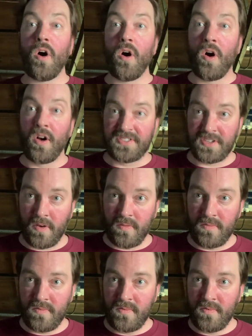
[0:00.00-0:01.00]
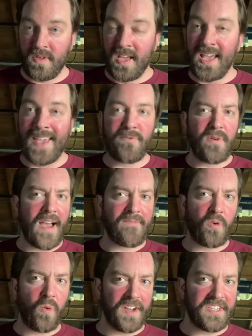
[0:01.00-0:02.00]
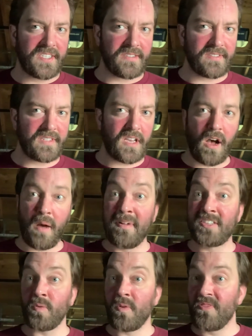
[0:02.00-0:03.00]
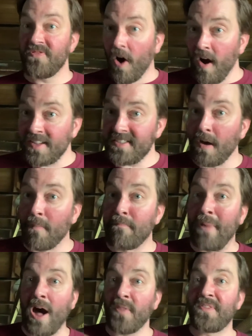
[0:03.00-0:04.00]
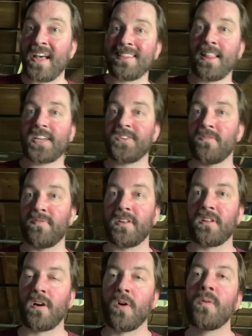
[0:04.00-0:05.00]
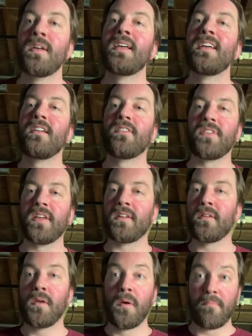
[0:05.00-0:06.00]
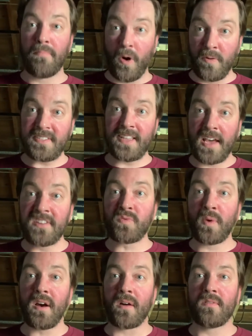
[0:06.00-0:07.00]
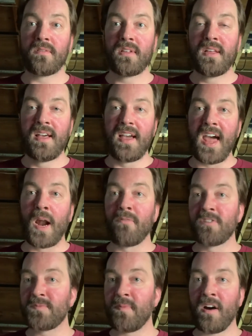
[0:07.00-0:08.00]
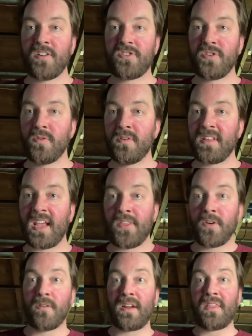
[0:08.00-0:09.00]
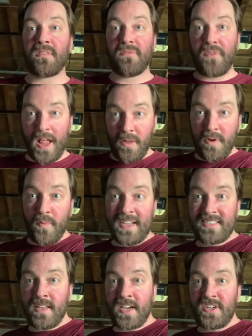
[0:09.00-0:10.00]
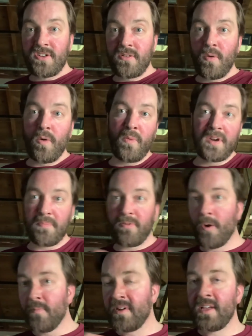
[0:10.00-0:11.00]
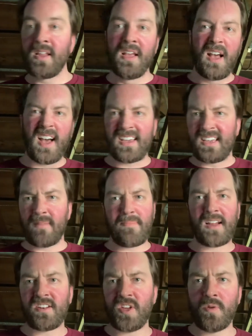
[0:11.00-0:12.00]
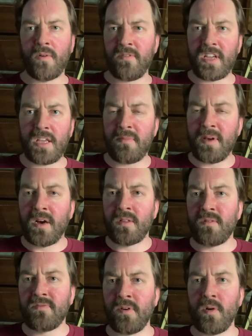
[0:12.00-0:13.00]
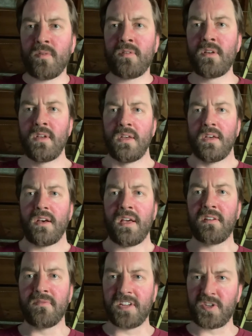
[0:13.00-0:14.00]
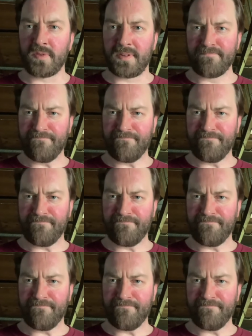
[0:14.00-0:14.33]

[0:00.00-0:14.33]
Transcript: Also, if you have questions, comments, or thoughts about that lecture video, then post that as well. And I'll respond to it either in the following week's lecture, or when appropriate, I can get back to you over email or phone individually.